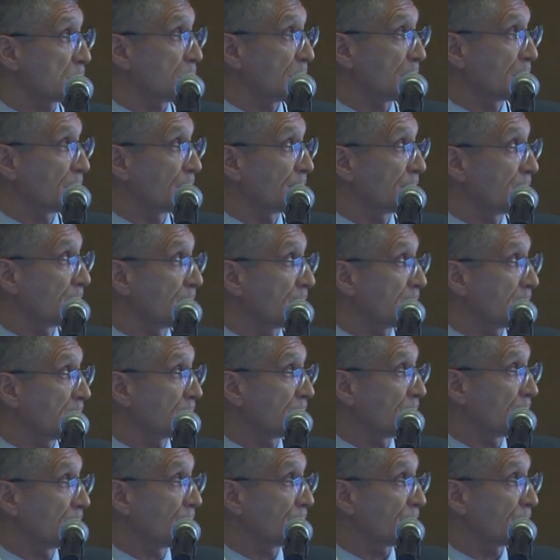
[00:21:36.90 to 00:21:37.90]
one on
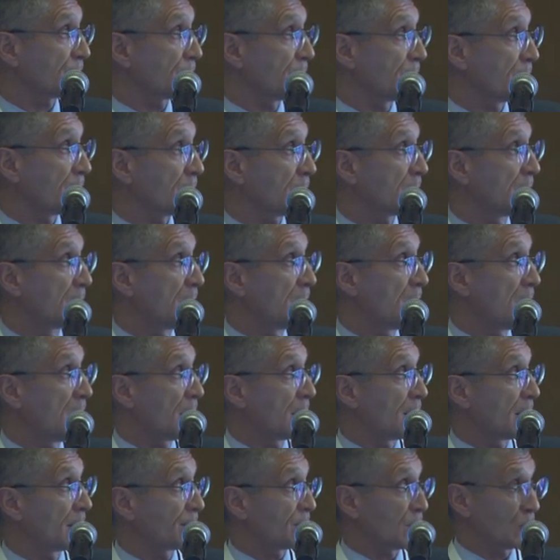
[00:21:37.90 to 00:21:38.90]
the list there.
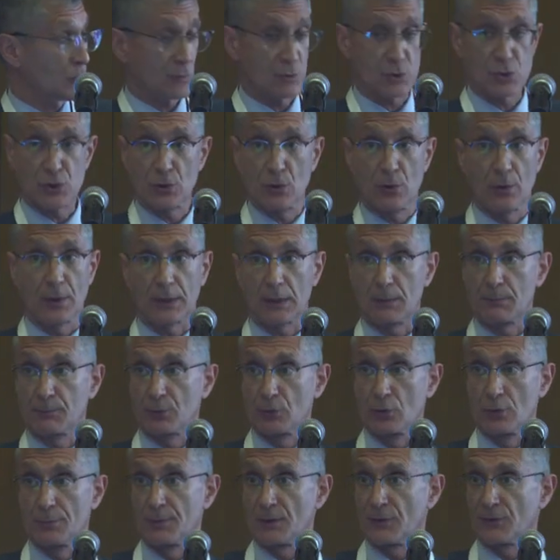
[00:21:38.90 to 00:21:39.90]
They're showing
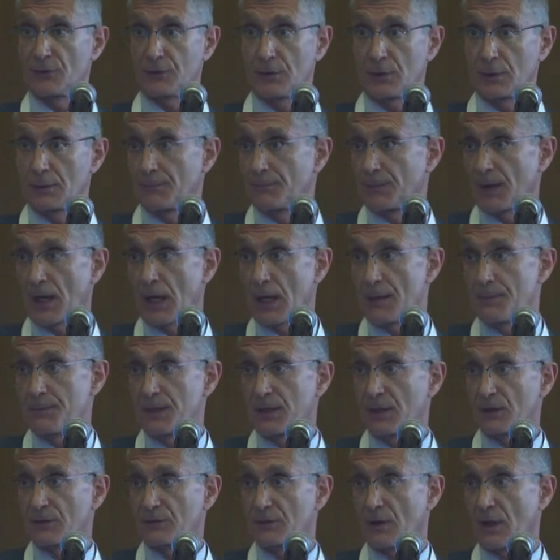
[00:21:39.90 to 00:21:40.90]
improvements in
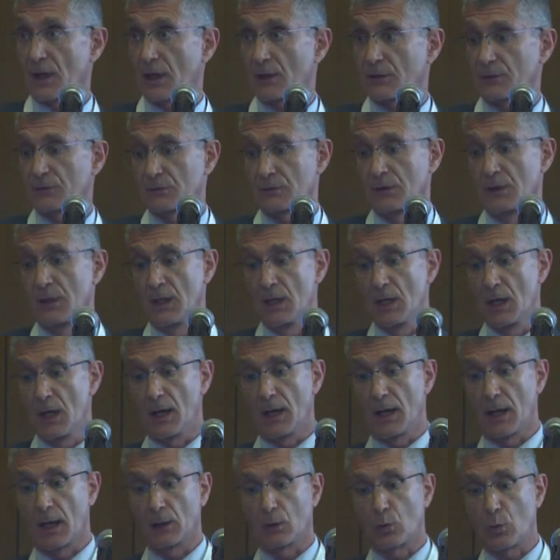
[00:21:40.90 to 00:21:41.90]
IPSS,
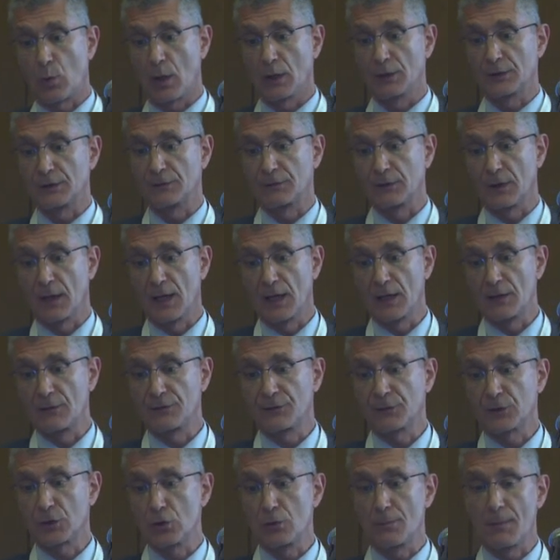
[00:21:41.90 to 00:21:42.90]
quality of life,
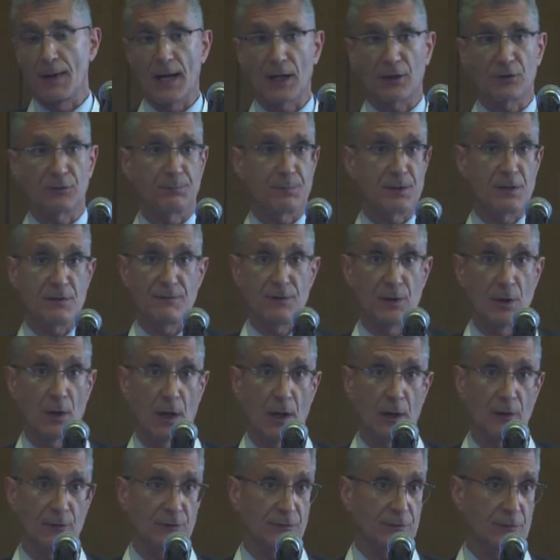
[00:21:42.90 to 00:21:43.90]
Qmax,
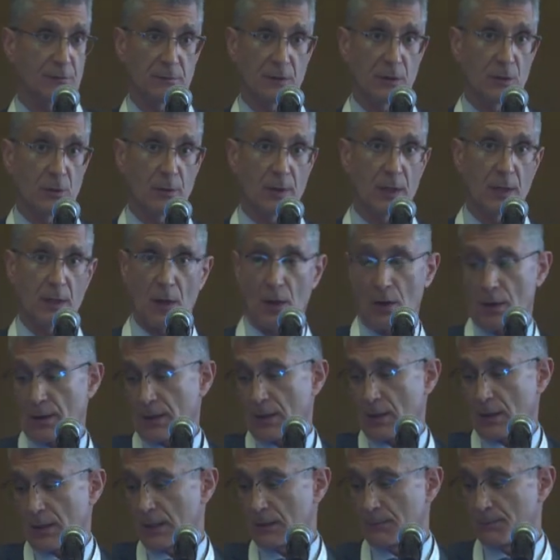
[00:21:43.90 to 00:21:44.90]
PVRs,
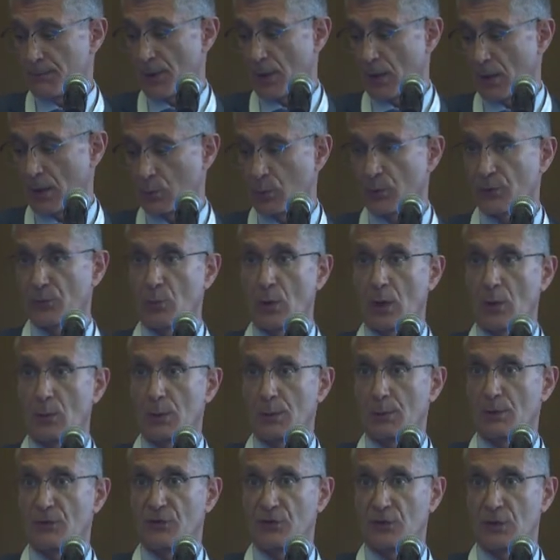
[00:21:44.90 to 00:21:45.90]
in par with what we
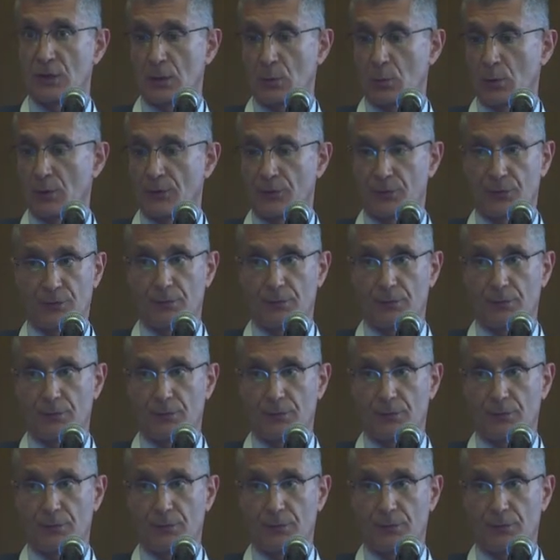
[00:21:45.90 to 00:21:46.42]
would see with